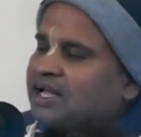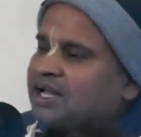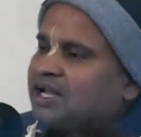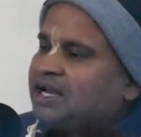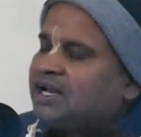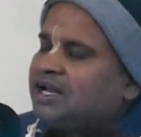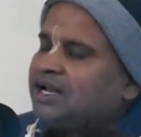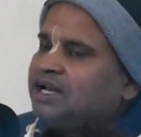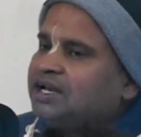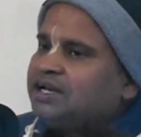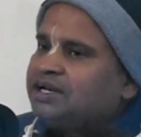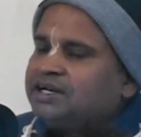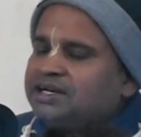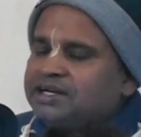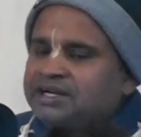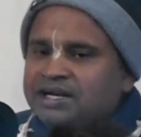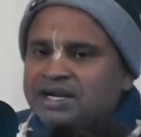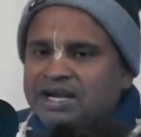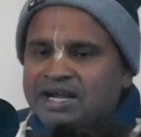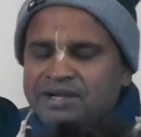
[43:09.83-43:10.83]

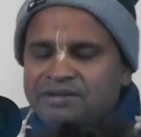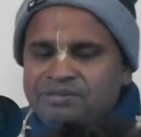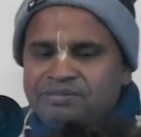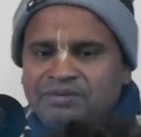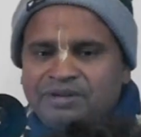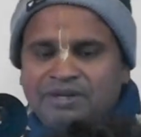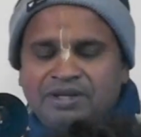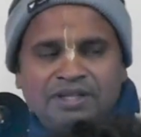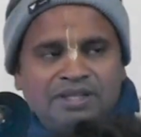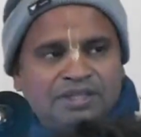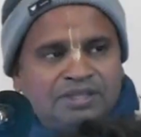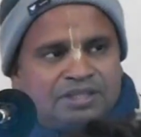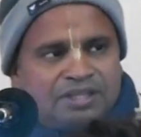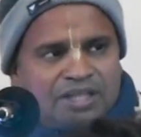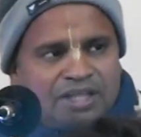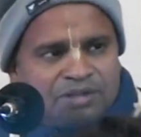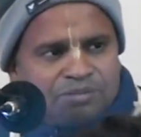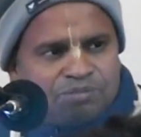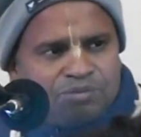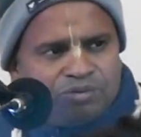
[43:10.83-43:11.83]
And I am very
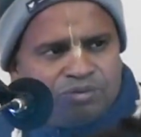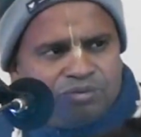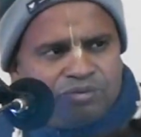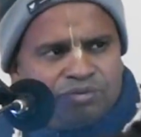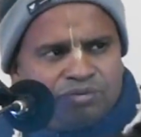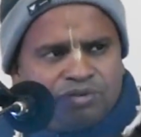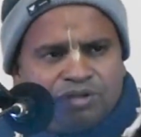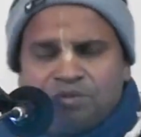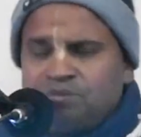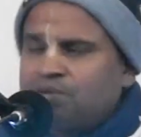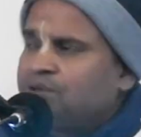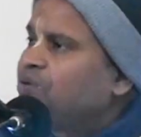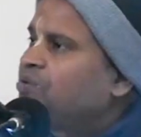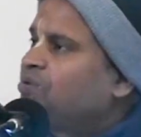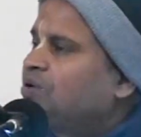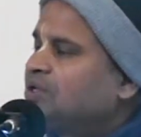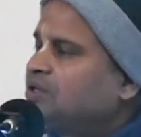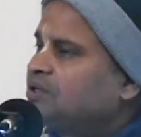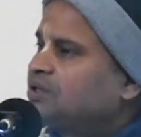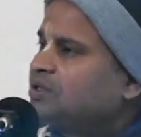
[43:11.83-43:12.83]
thankful to
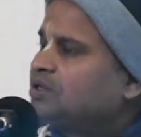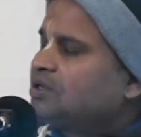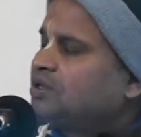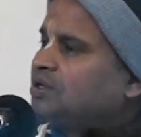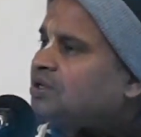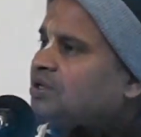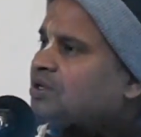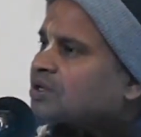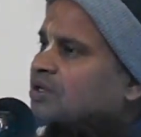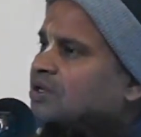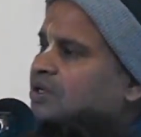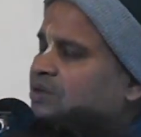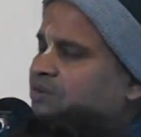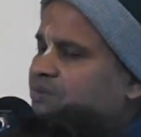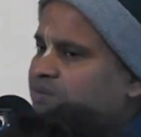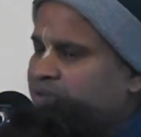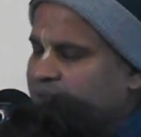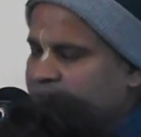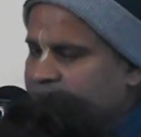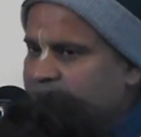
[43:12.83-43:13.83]
everyone
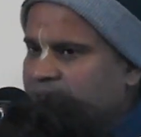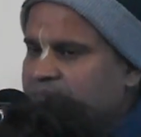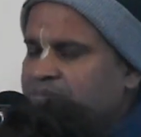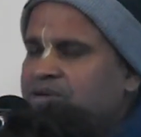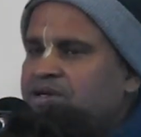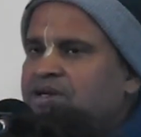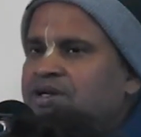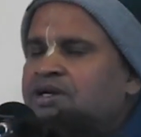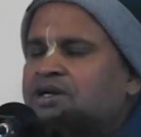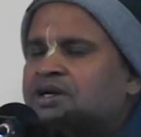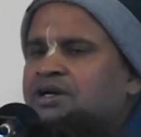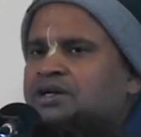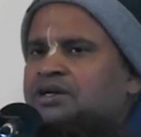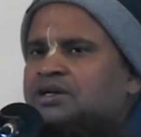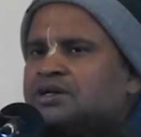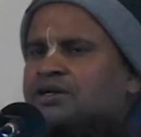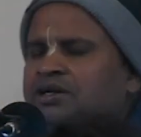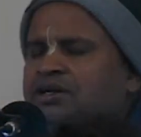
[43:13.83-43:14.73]
for coming here.